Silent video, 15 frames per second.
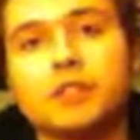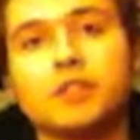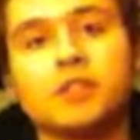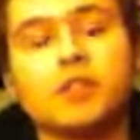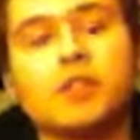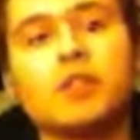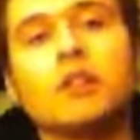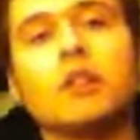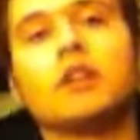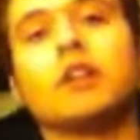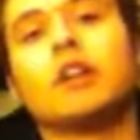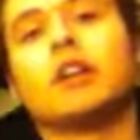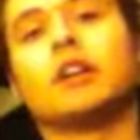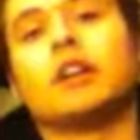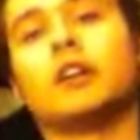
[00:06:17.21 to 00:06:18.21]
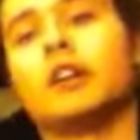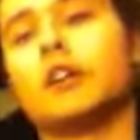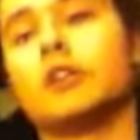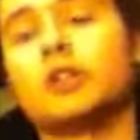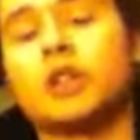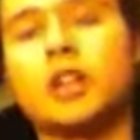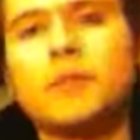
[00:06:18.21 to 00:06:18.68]
so
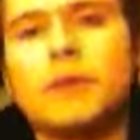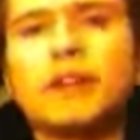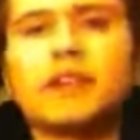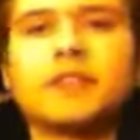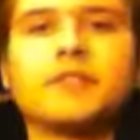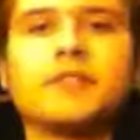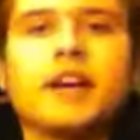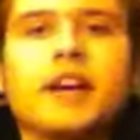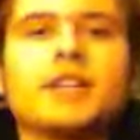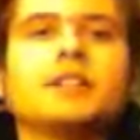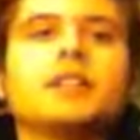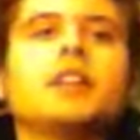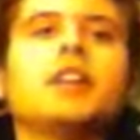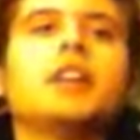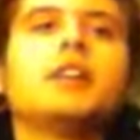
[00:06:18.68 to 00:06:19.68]
I'll try to make this fast.